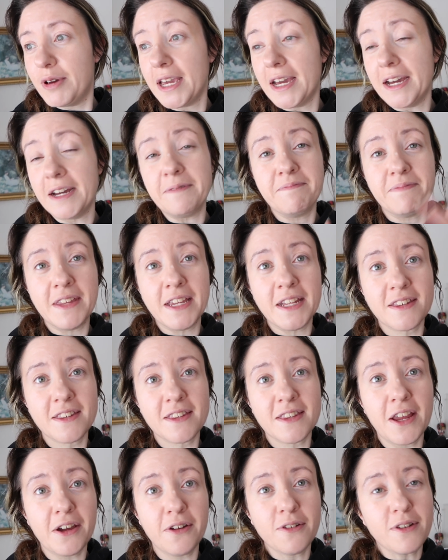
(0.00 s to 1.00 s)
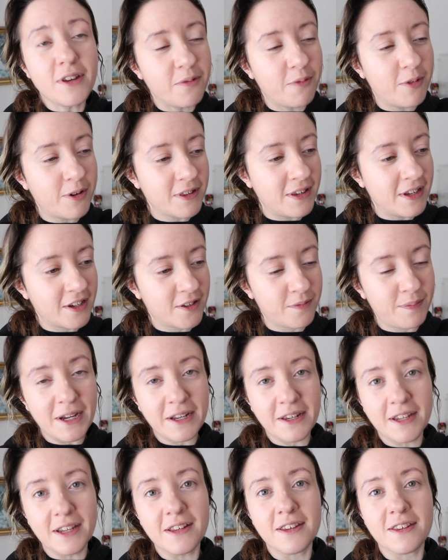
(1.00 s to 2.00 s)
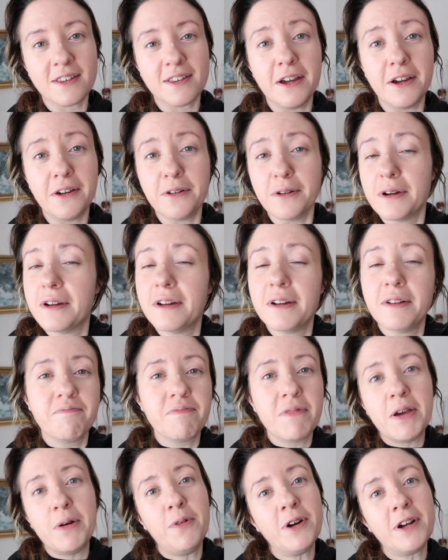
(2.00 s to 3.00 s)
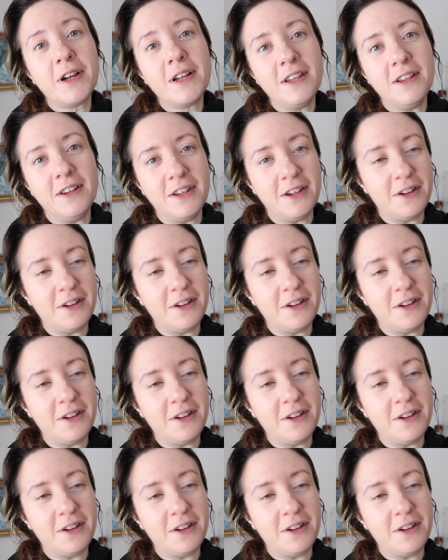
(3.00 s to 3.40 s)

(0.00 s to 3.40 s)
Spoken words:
But yeah, it snowed. Wasn't expecting it to snow. What can you